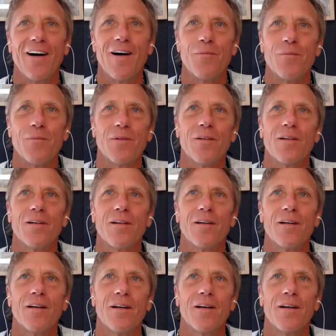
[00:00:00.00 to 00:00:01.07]
um,
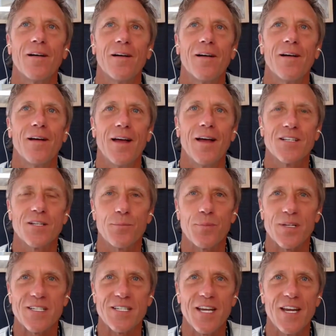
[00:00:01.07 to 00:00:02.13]
as
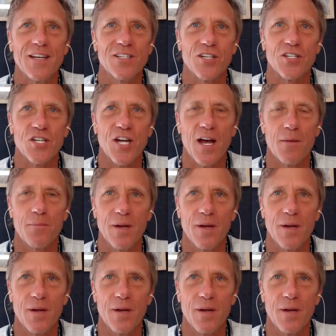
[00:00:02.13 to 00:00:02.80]
a percentage,